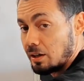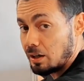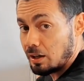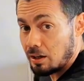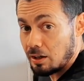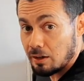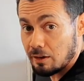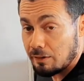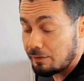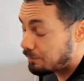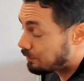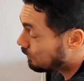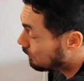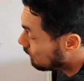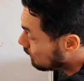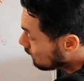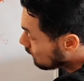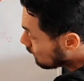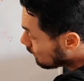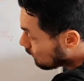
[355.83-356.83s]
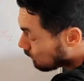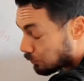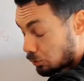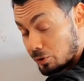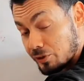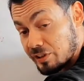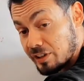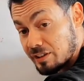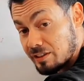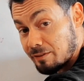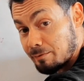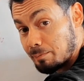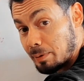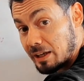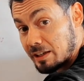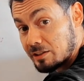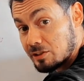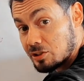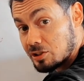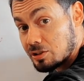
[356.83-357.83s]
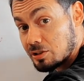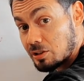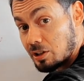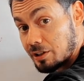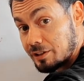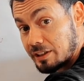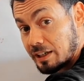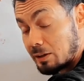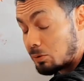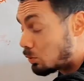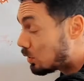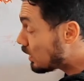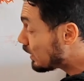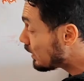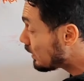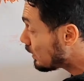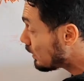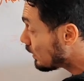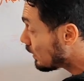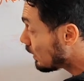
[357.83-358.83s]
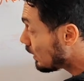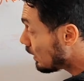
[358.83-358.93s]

of four sets of bench on day one.